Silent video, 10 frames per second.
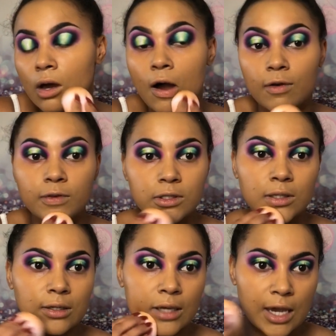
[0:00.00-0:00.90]
Obviously
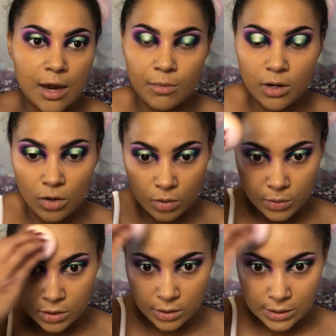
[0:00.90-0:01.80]
in the camera, it
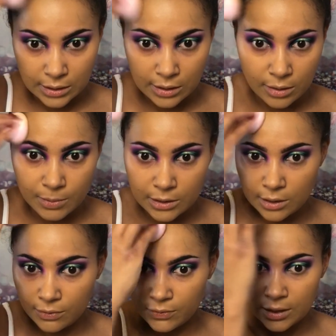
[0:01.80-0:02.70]
always looks a little bit
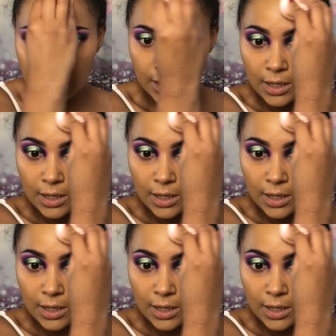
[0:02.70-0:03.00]
different,